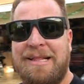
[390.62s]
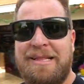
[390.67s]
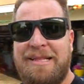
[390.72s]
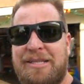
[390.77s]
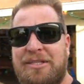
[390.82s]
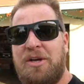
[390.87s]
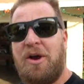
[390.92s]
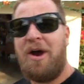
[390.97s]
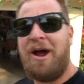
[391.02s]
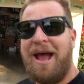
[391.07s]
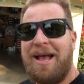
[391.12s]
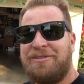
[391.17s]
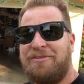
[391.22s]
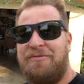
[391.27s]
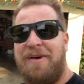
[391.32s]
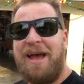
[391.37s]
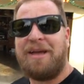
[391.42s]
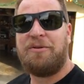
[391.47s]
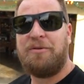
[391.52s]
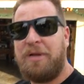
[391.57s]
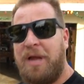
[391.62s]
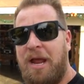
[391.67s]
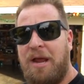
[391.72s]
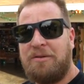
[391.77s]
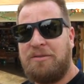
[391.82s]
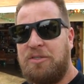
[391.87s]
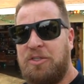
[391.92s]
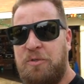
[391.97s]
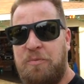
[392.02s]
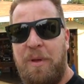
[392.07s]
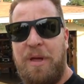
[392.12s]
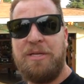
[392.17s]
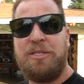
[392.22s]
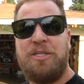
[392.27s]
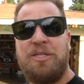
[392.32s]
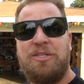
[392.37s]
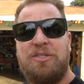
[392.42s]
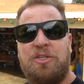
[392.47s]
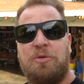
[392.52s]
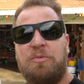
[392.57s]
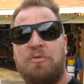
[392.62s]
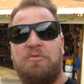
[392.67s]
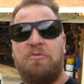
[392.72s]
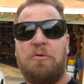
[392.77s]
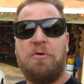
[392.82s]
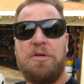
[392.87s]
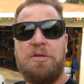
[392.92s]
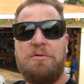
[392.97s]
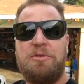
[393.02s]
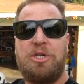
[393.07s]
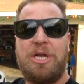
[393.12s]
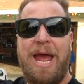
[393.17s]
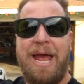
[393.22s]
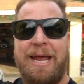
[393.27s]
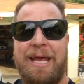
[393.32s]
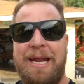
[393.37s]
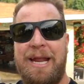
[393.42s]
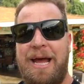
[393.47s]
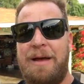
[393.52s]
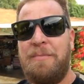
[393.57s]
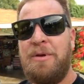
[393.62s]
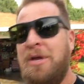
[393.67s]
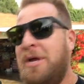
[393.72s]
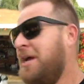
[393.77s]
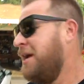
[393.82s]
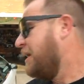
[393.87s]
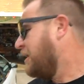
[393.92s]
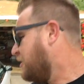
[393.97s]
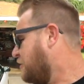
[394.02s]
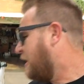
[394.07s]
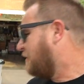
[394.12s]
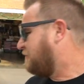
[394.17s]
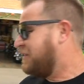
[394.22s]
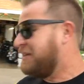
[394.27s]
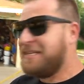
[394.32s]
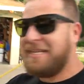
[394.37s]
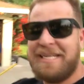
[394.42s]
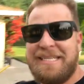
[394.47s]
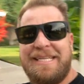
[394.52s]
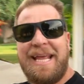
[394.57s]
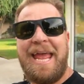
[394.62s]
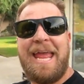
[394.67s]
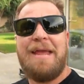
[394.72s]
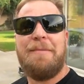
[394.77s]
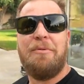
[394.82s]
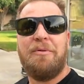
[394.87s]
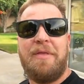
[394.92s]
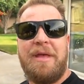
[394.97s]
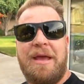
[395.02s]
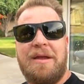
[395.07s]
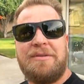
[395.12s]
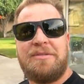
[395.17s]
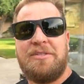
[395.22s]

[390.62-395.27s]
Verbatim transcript: This car has factory air suspension, so before you jack it up, you have to disable the air